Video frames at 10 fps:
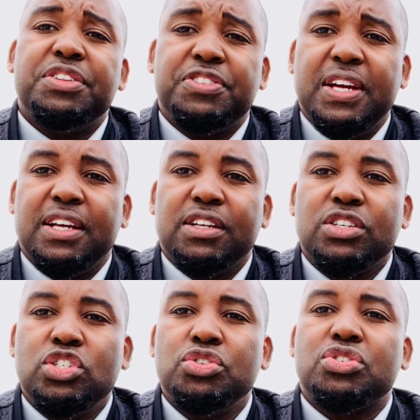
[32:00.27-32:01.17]

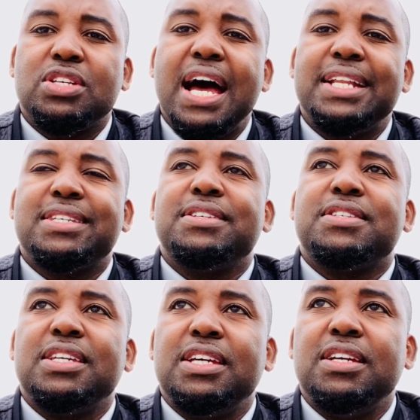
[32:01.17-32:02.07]
things, you start to
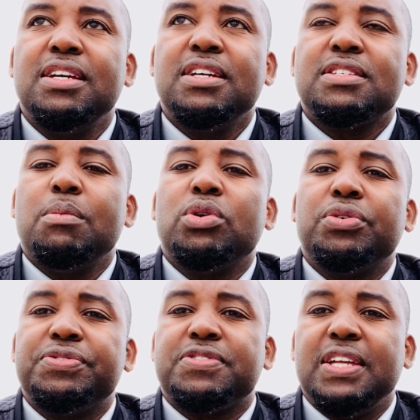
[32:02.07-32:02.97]
see some of
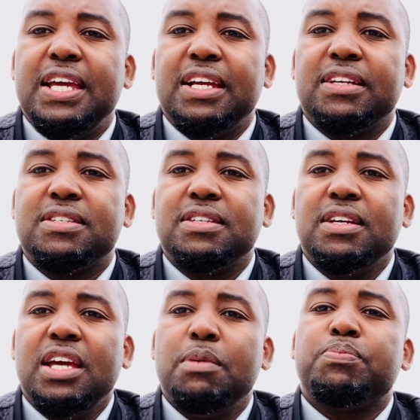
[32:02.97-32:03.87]
those things
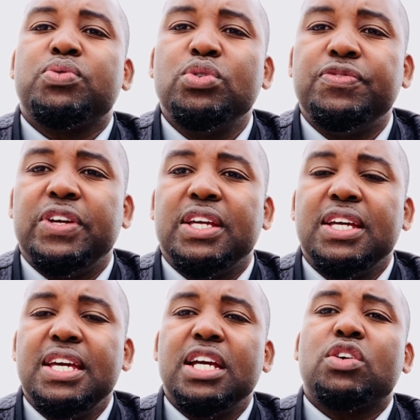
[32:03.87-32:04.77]
improving,
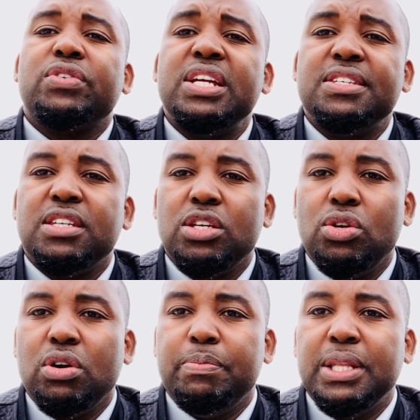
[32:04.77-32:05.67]
increasing
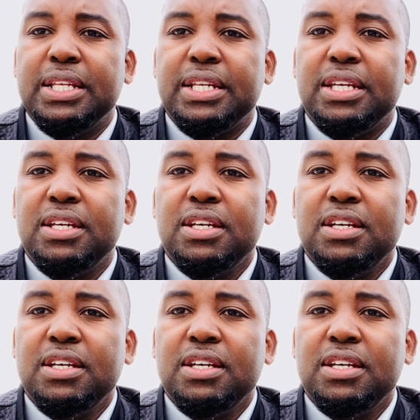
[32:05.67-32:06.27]
your ability.